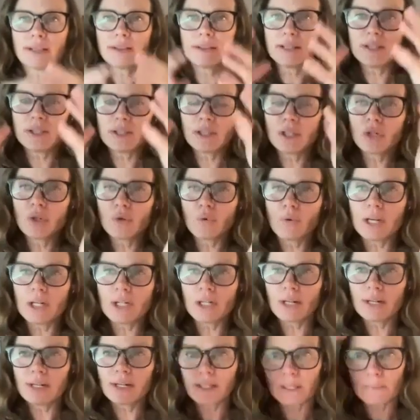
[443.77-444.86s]
Like, this
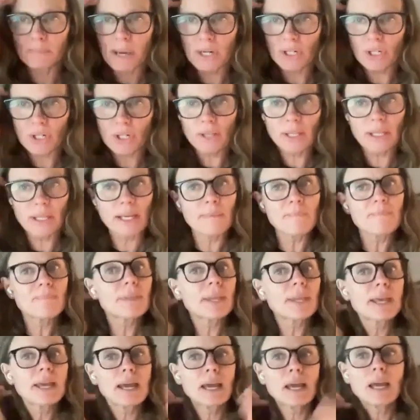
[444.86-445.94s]
situation especially
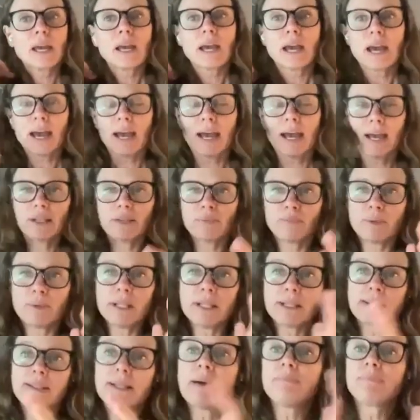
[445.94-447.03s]
has
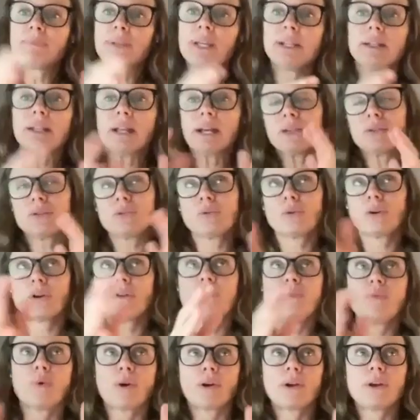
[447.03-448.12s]
been something that I
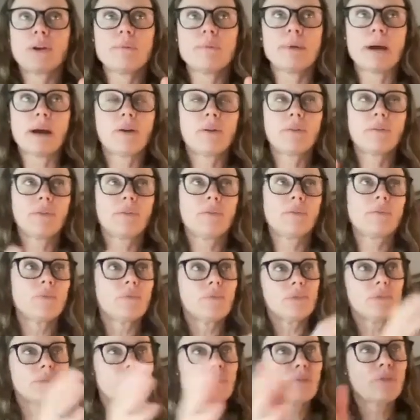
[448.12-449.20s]
sort of worry about
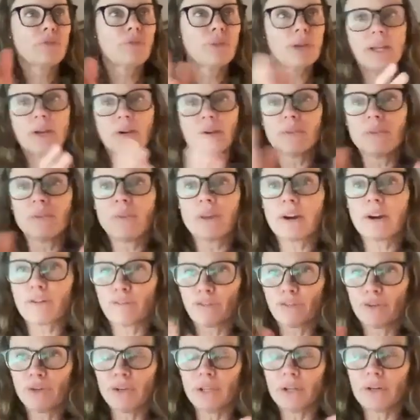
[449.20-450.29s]
here and
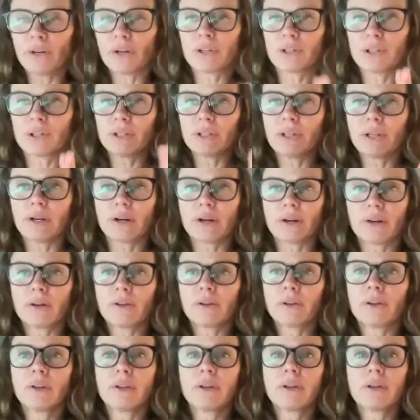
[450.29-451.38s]
there for year to
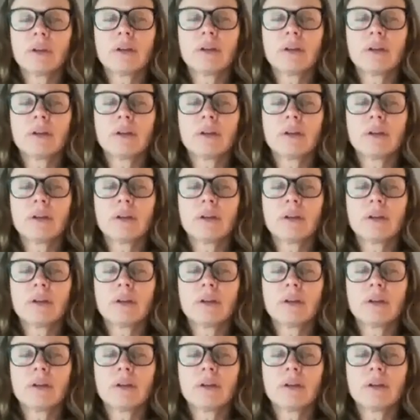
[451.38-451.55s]
year.